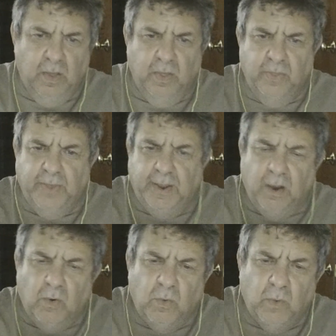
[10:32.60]
They
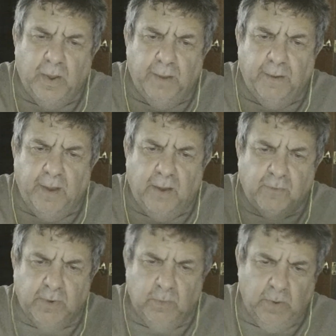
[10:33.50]
go
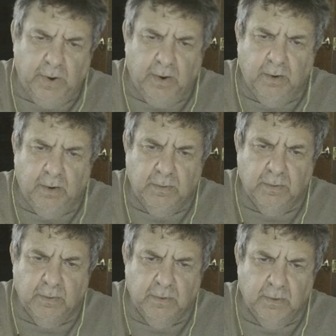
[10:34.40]
everywhere,
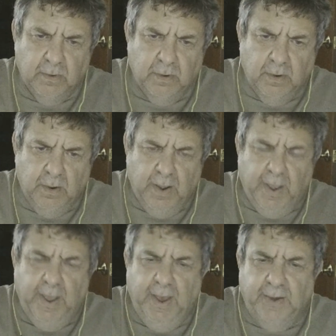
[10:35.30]

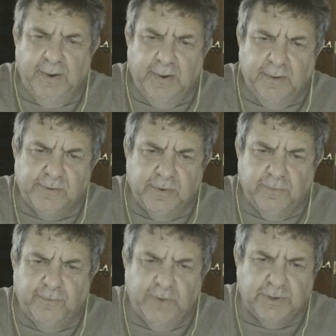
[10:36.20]
and it is
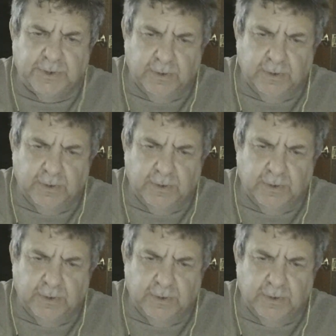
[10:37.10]
efficient.